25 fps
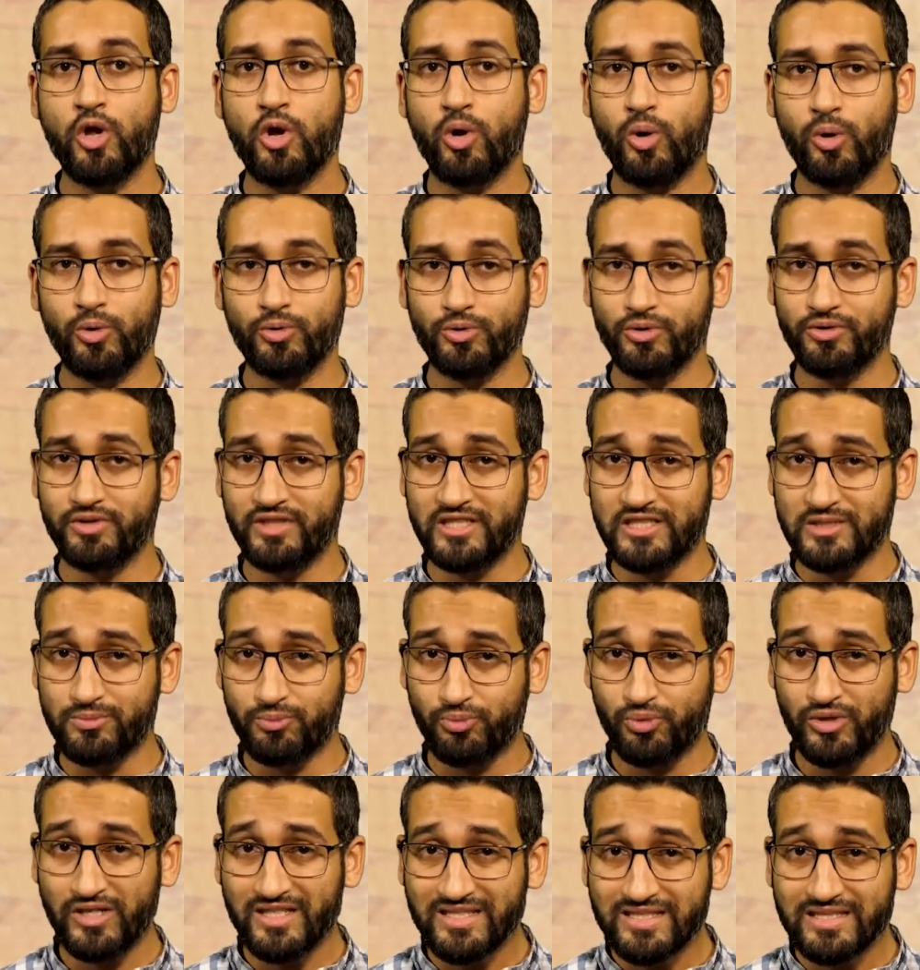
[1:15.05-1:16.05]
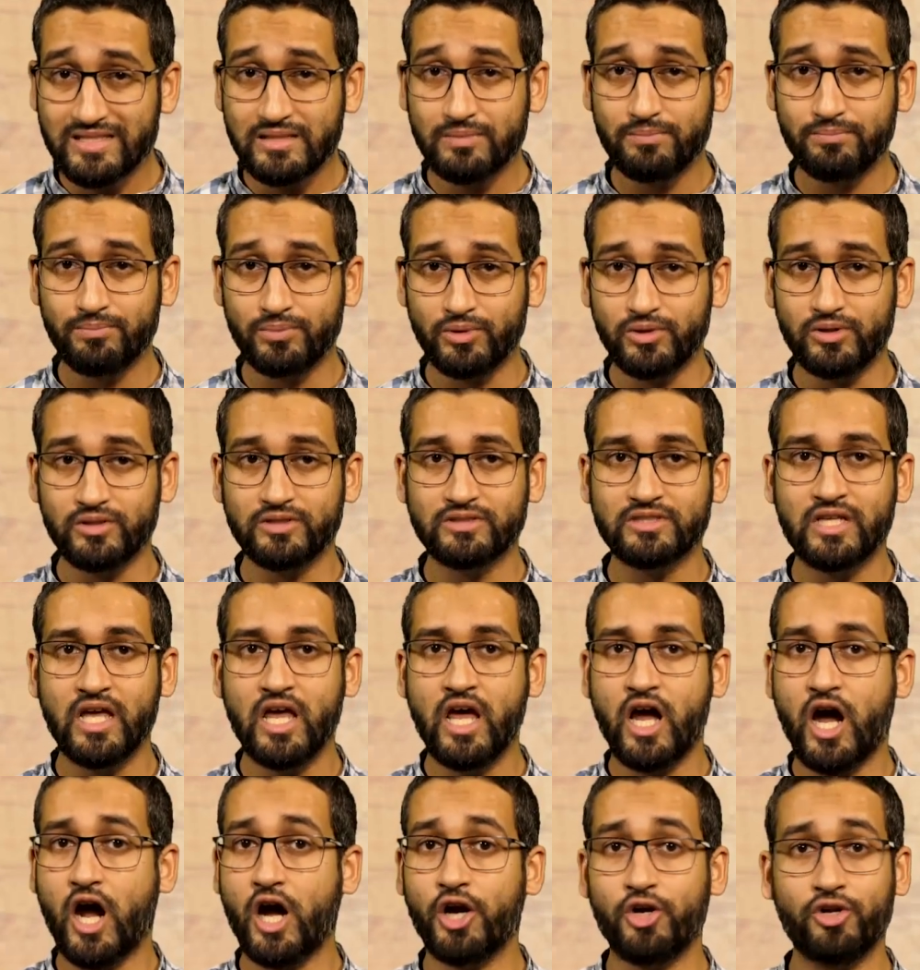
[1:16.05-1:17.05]
Although these principles
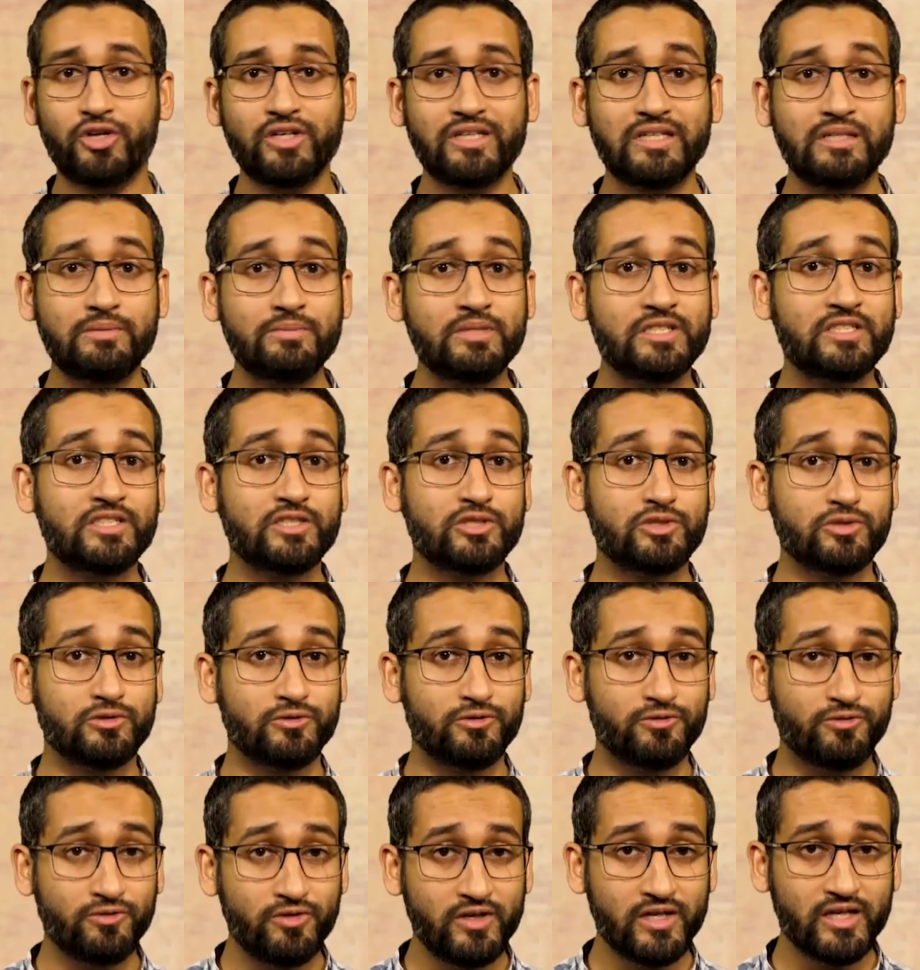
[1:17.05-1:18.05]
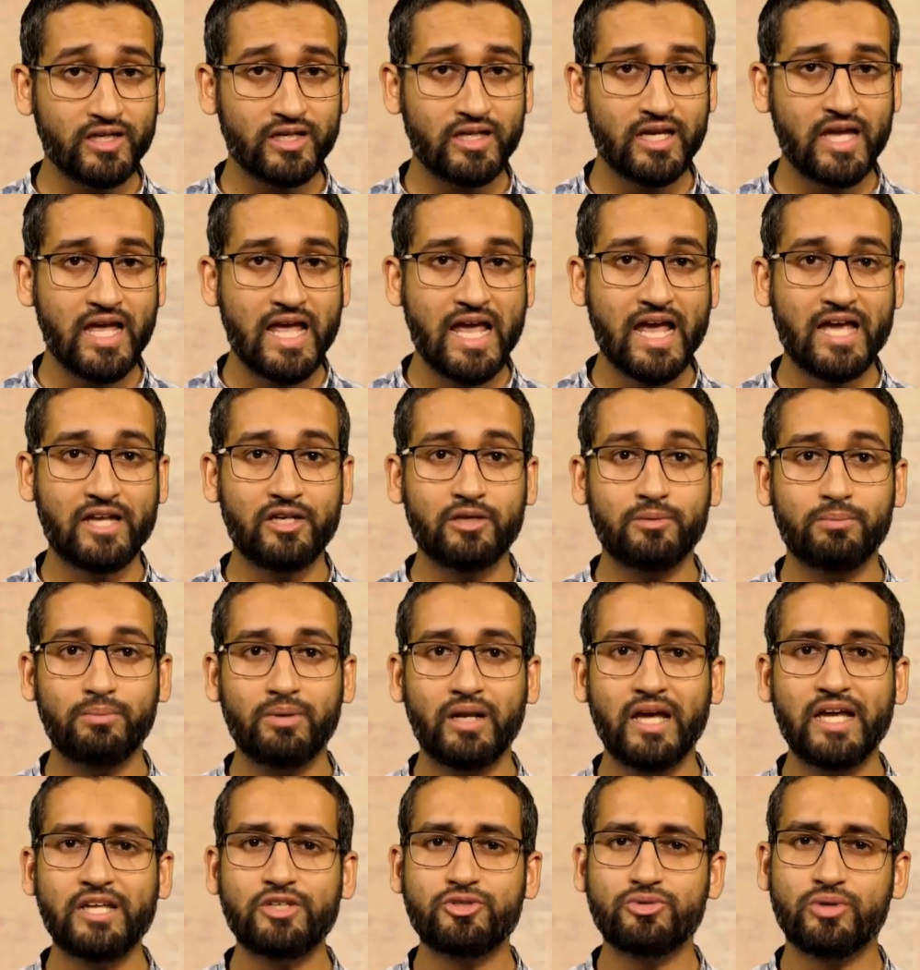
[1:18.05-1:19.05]
are not limited to fiqh and
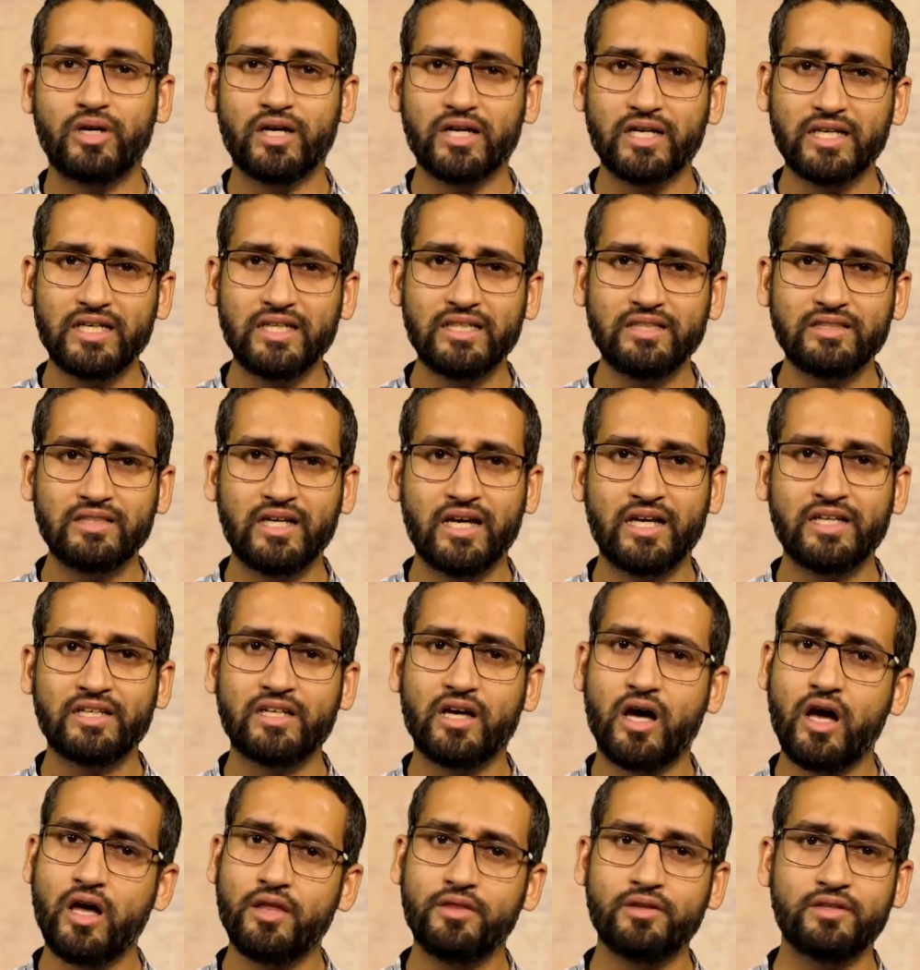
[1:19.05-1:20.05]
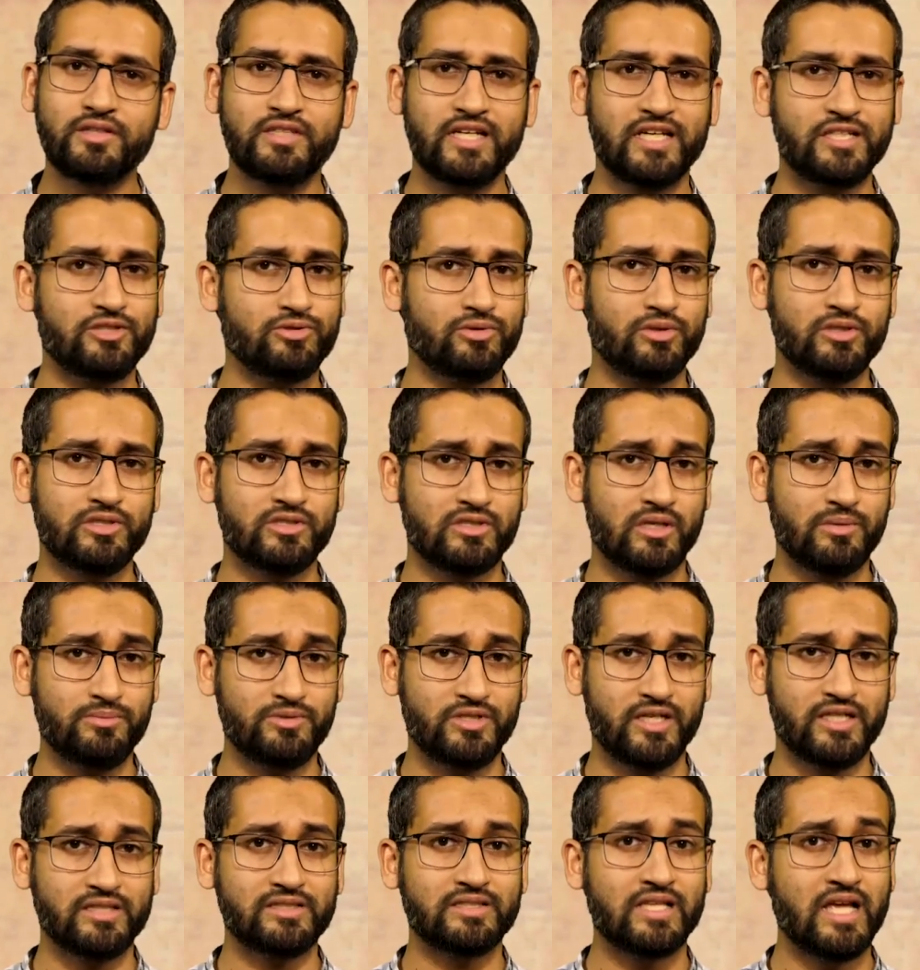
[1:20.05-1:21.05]
apply to aqidah and other textual
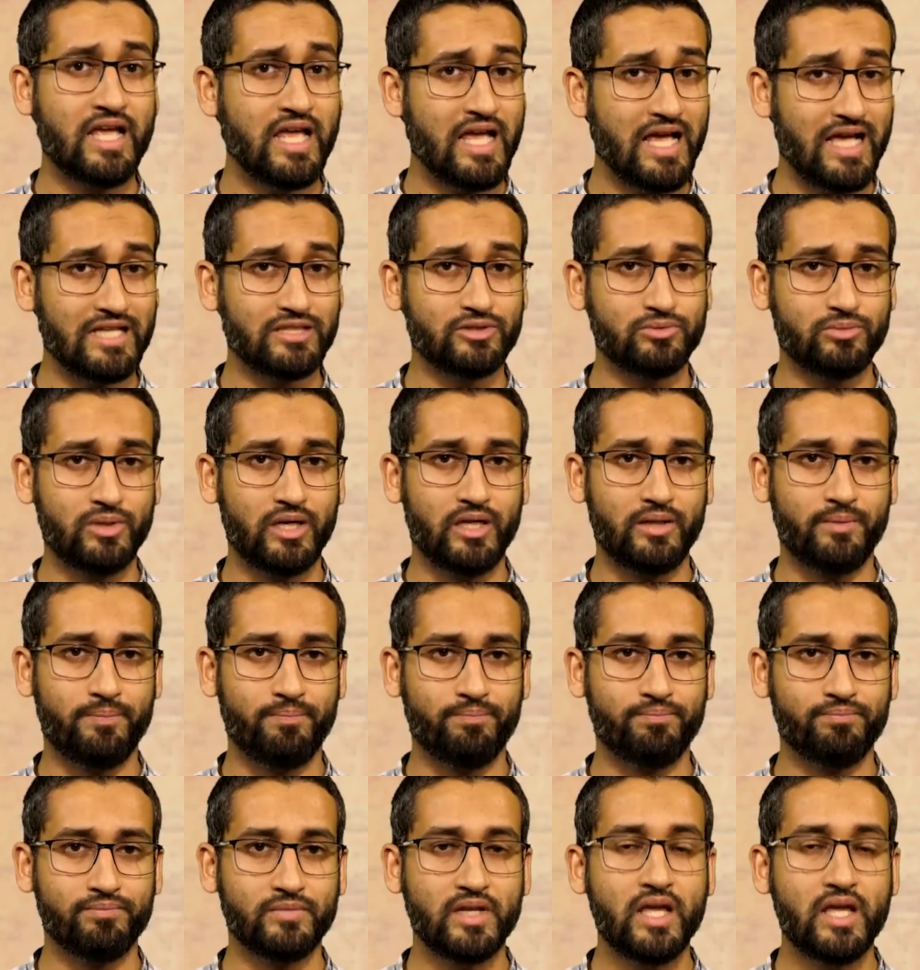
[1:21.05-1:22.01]
subjects as well.